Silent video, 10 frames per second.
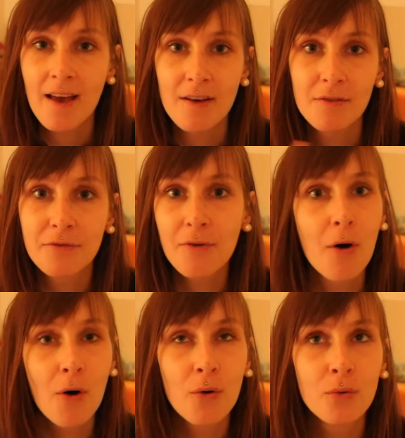
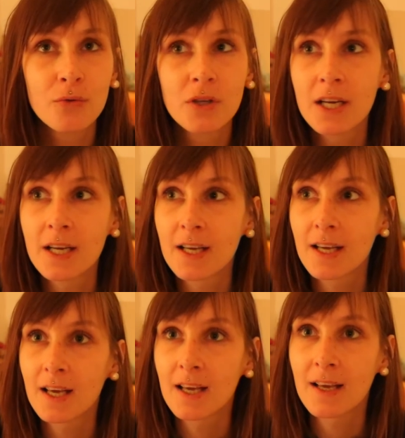phone,
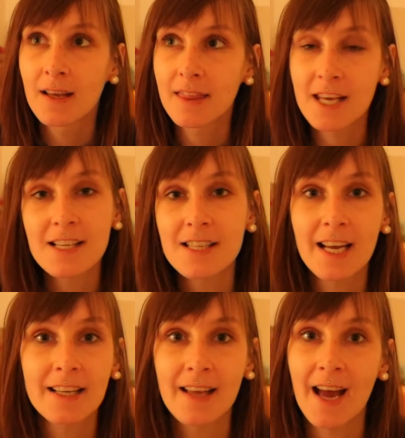things
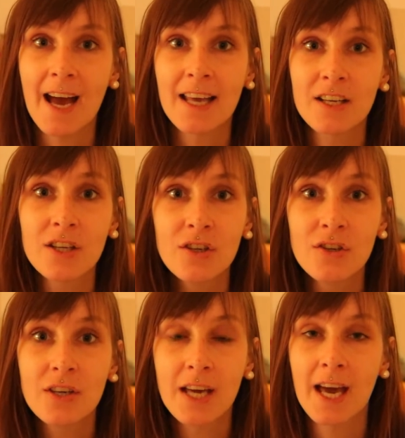like that.
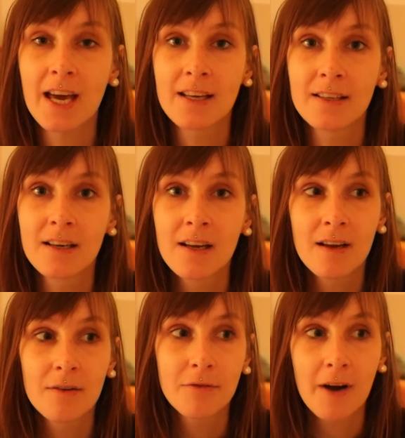You can
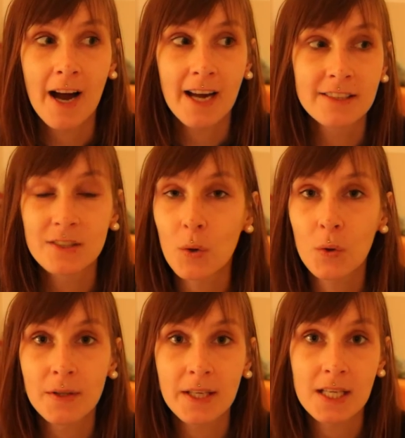find
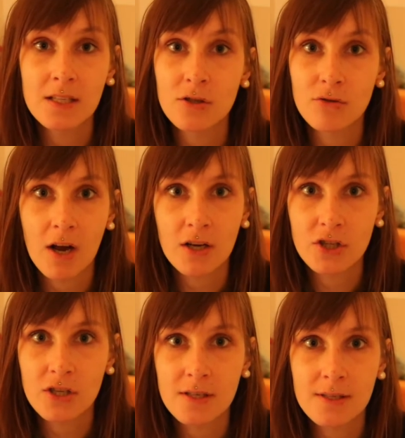all the
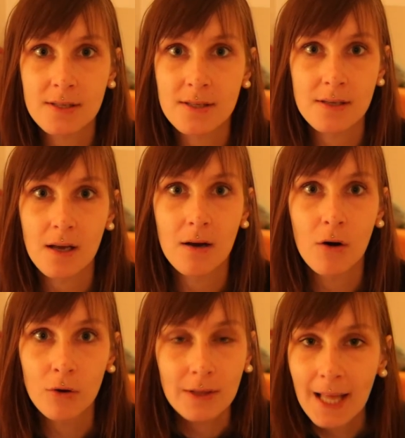instructions
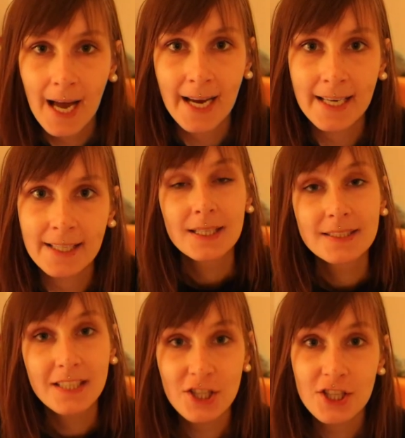online.
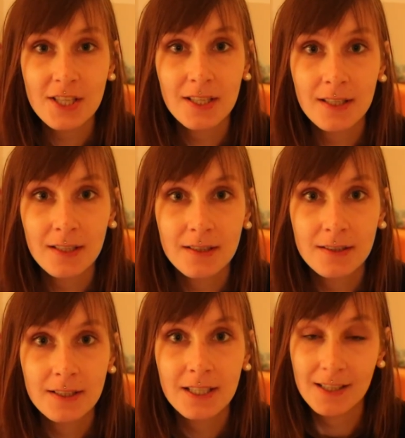Digital
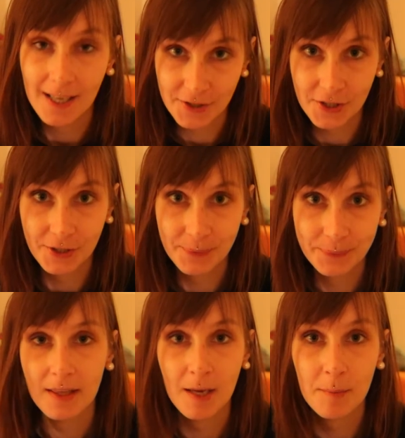clutter.
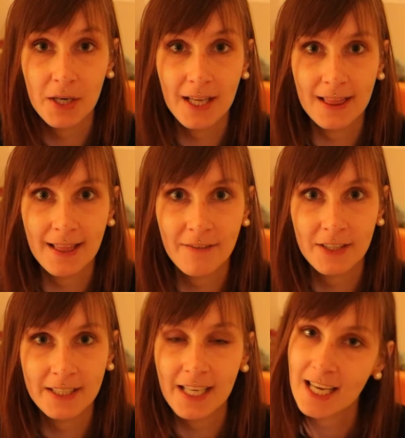Number
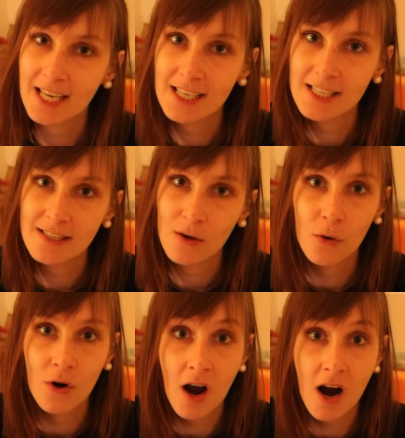11 is
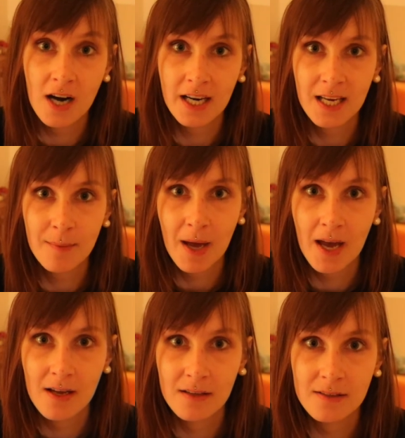or are
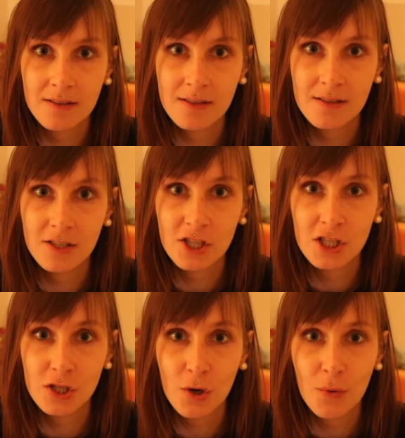emails.
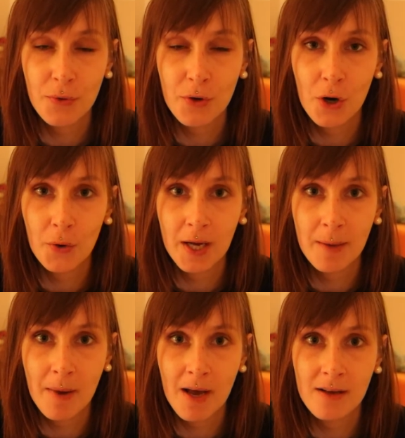Just go through your
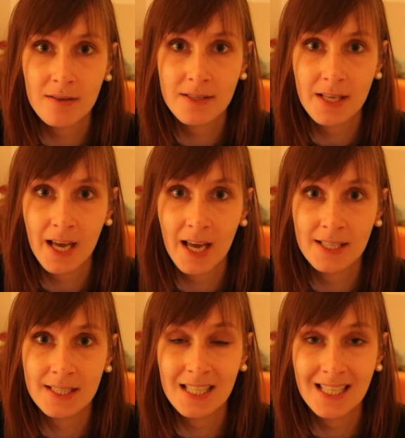emails
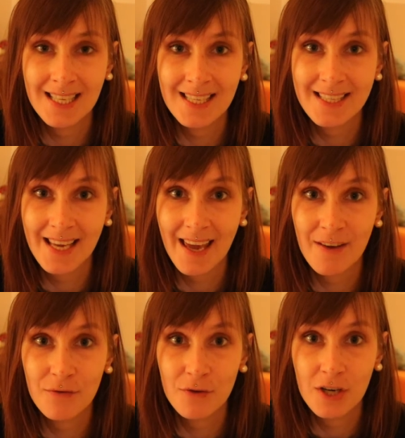and delete
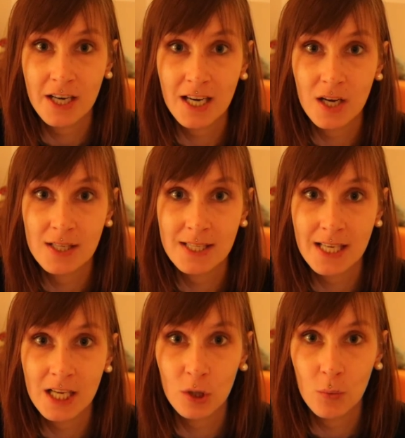every
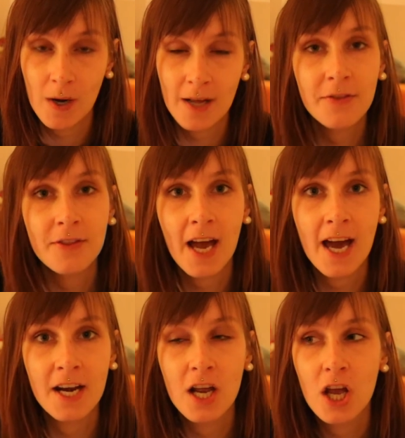single one that